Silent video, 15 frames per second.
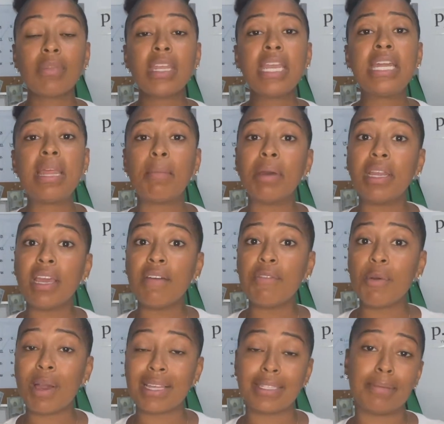And I'm going to give you
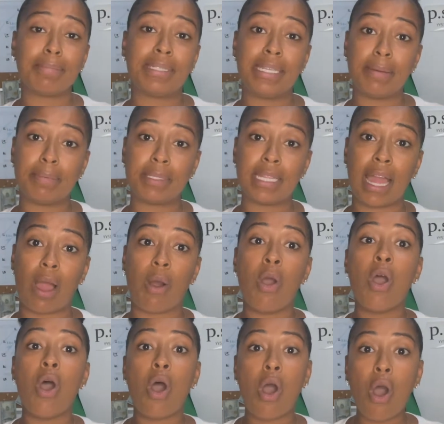guys some tips now
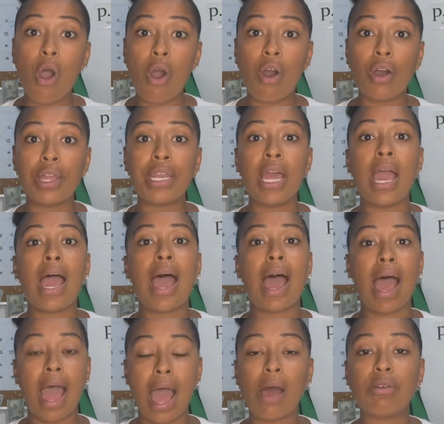on
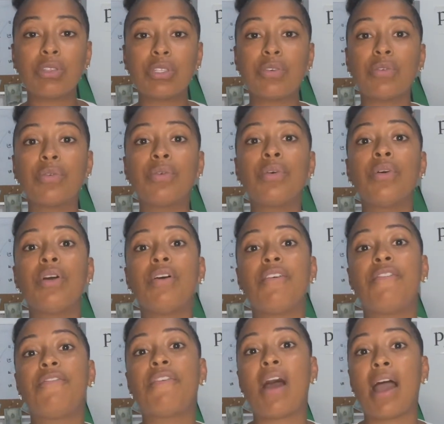how to
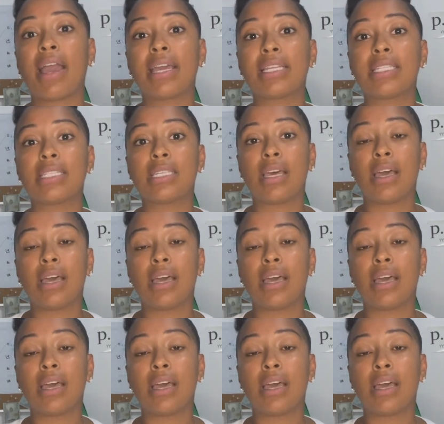find